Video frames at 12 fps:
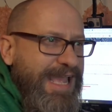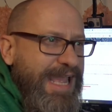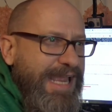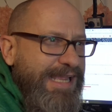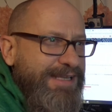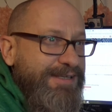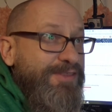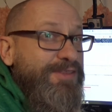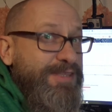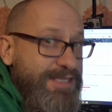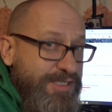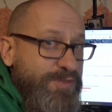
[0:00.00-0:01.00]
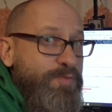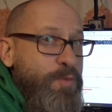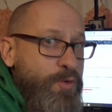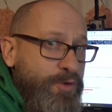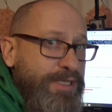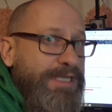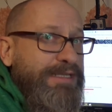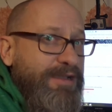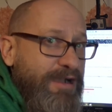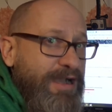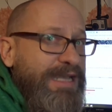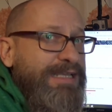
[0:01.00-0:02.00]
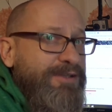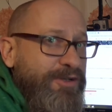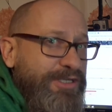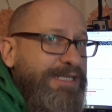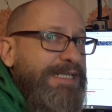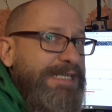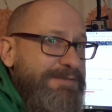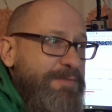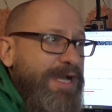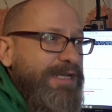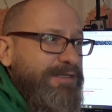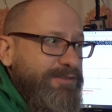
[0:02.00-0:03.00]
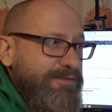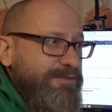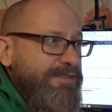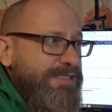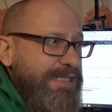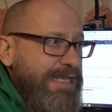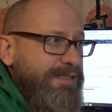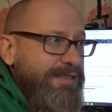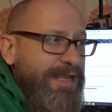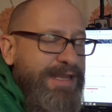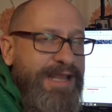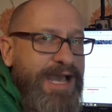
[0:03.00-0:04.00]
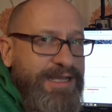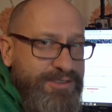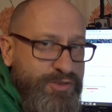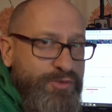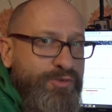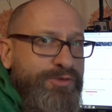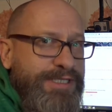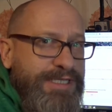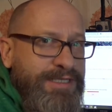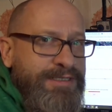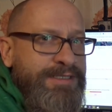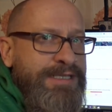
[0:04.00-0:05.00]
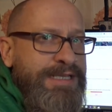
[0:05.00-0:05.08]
And this morning I got an email saying that an Arturia